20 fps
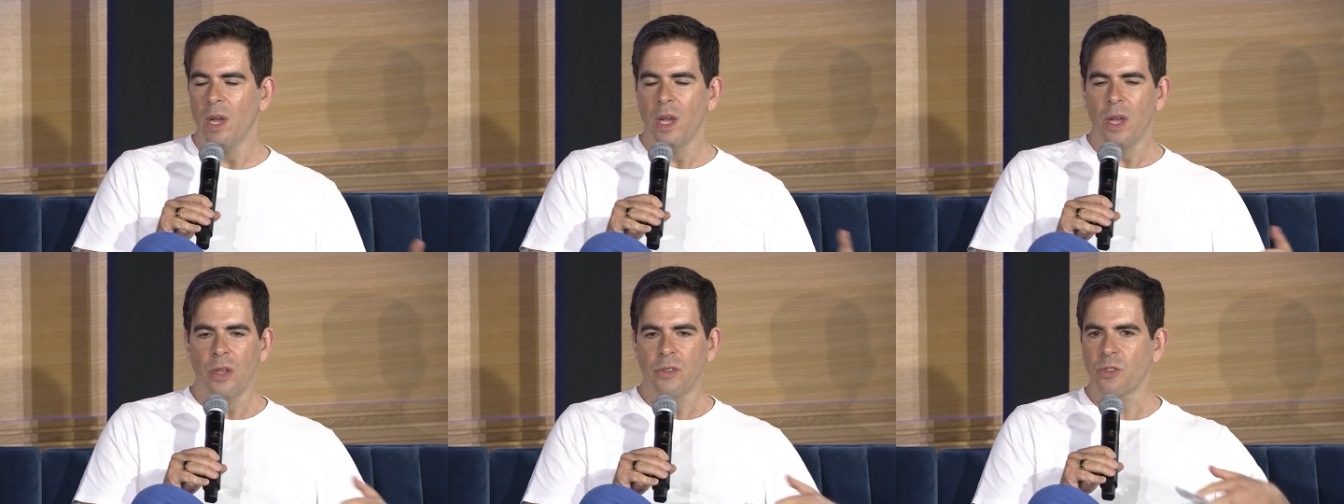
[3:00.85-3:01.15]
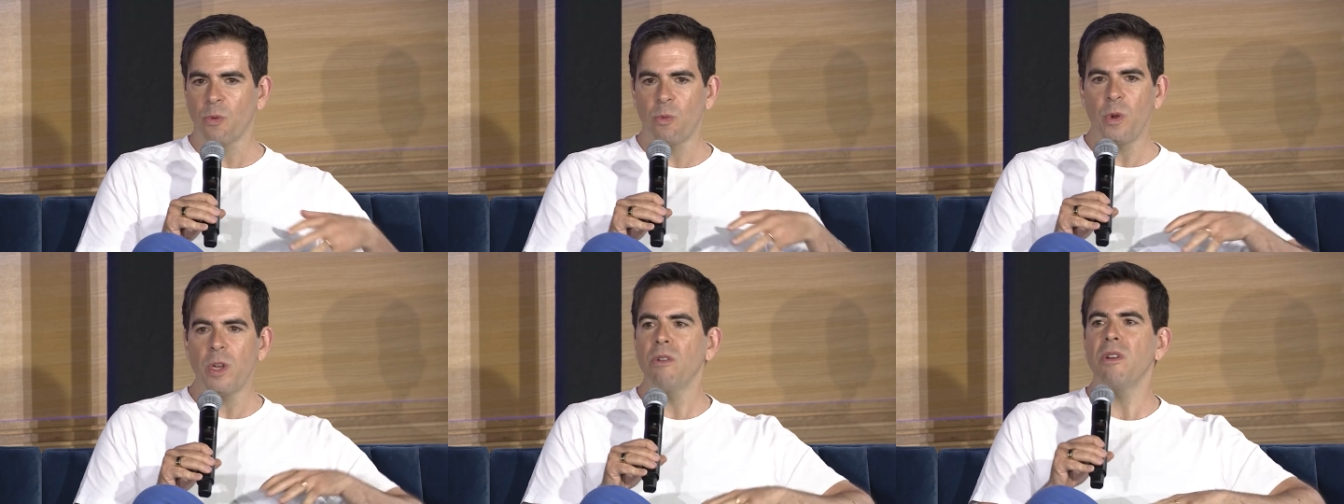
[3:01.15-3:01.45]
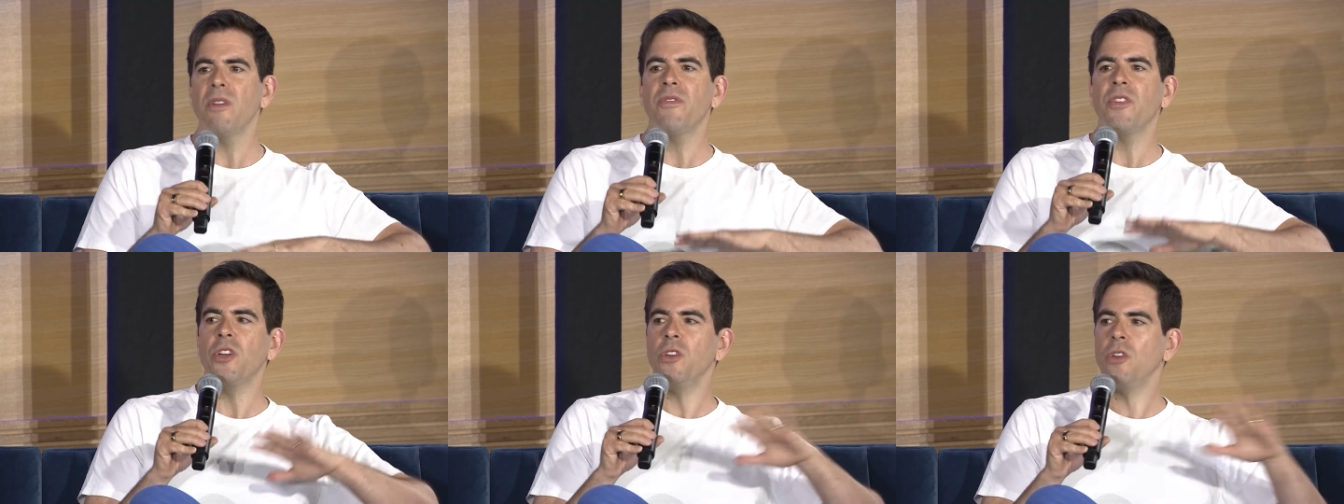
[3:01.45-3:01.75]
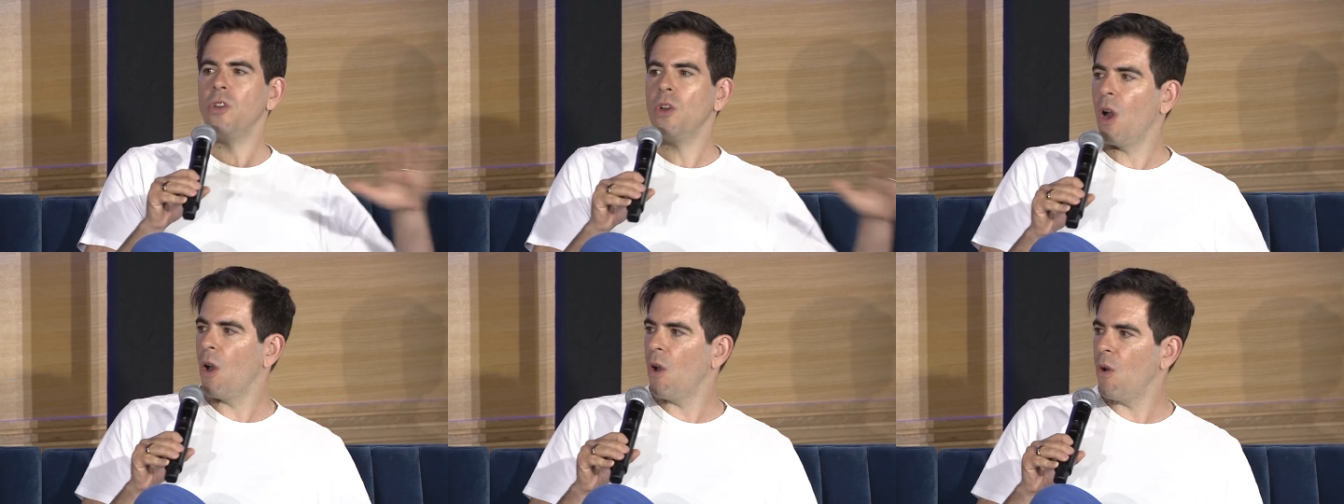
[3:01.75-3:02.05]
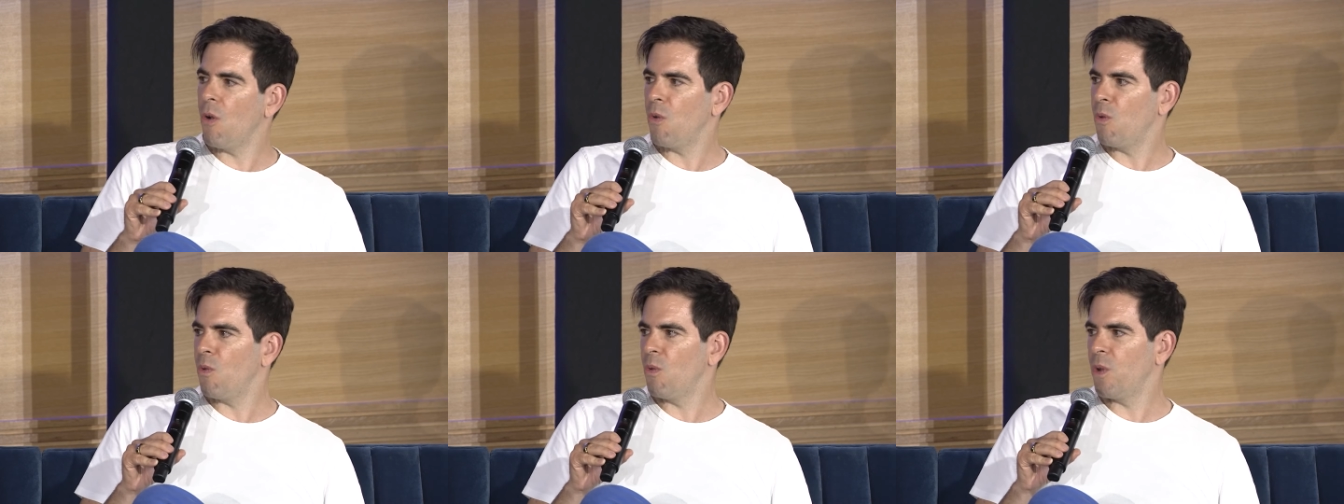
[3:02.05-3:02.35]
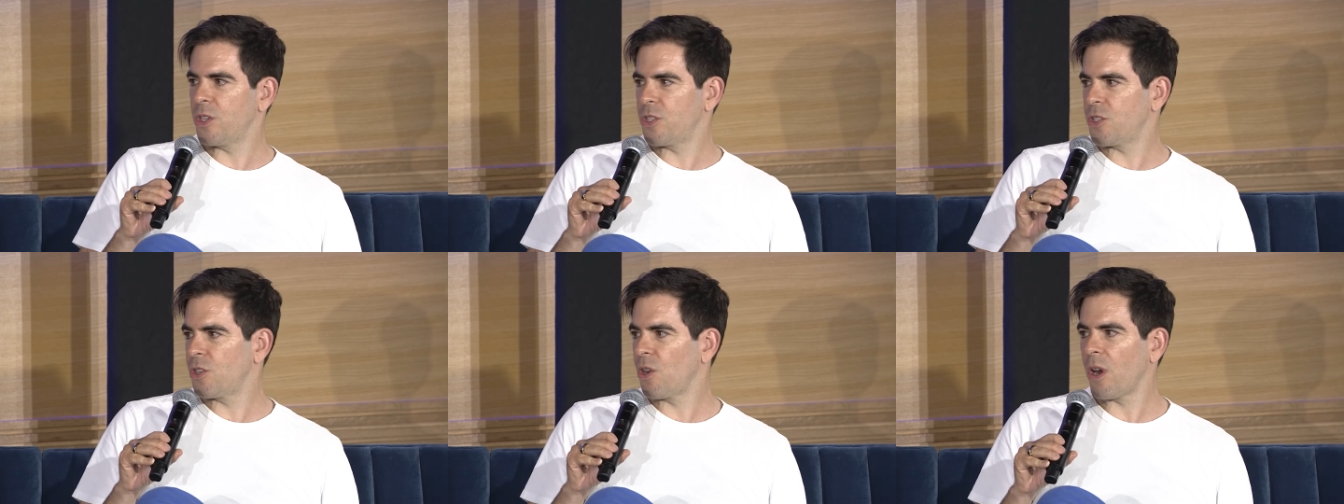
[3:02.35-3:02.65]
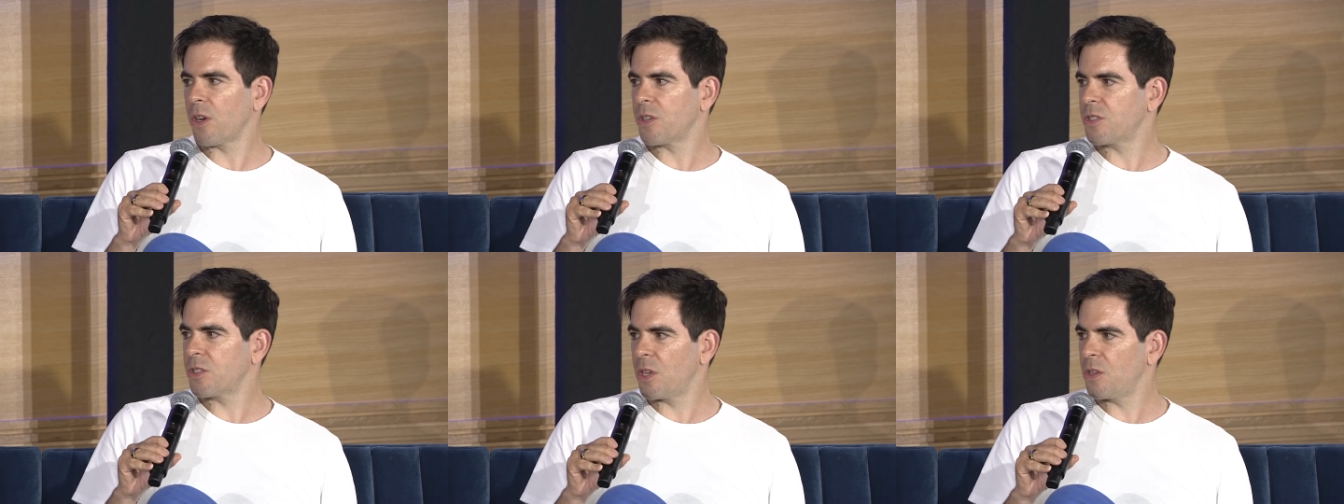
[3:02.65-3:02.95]
So we don't even know what
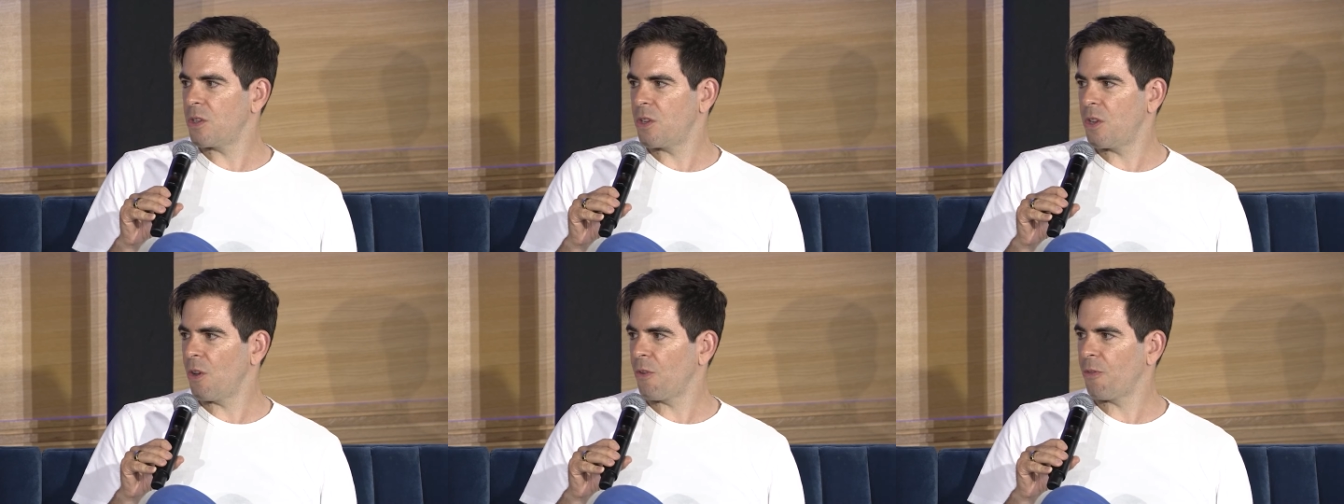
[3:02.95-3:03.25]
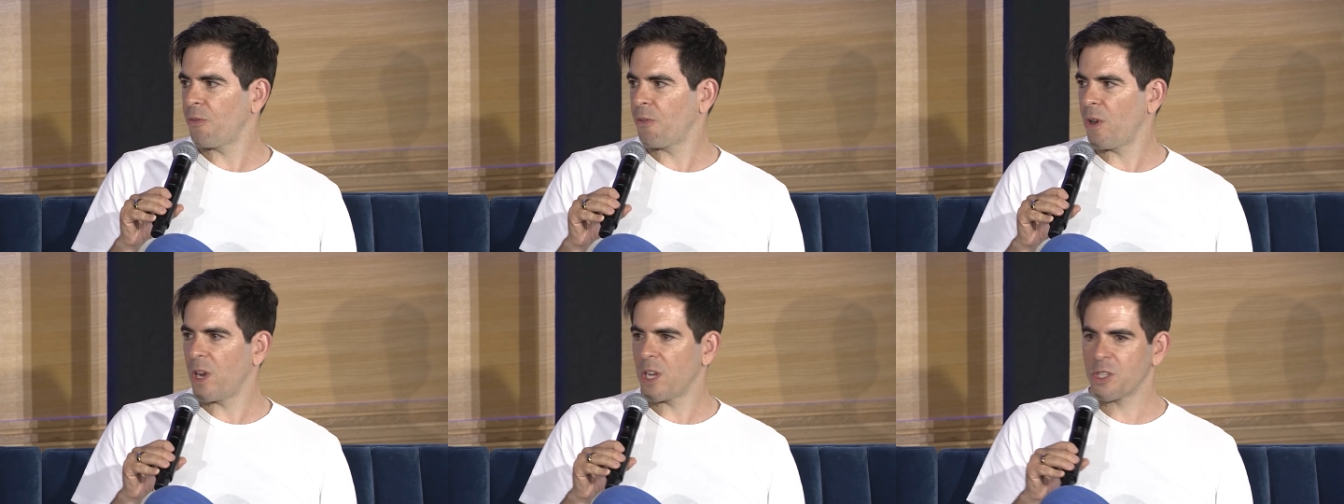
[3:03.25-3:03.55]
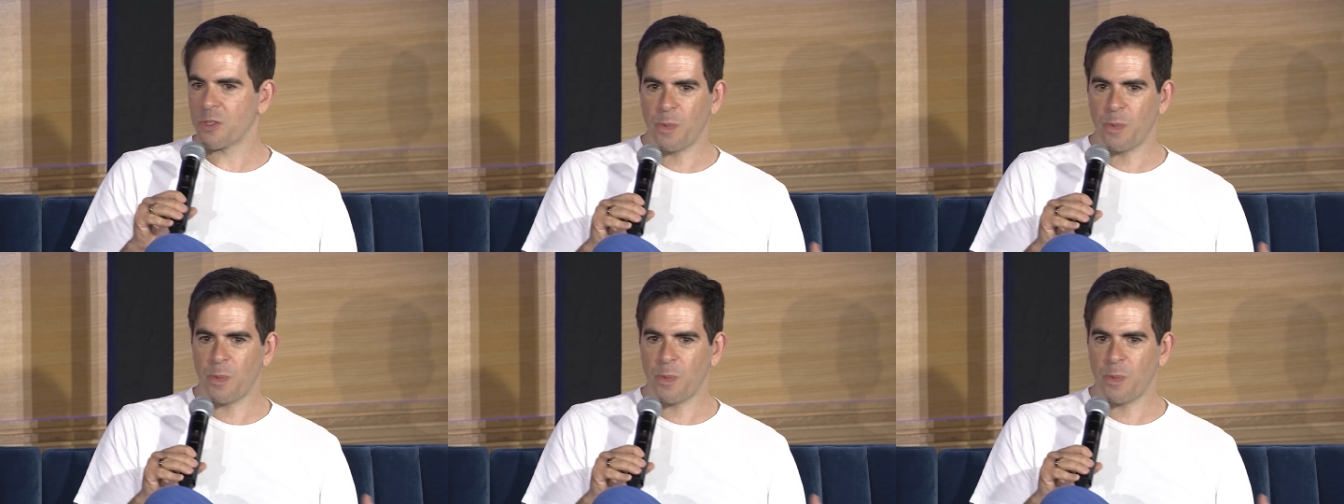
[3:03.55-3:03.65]
sharks can cure for us,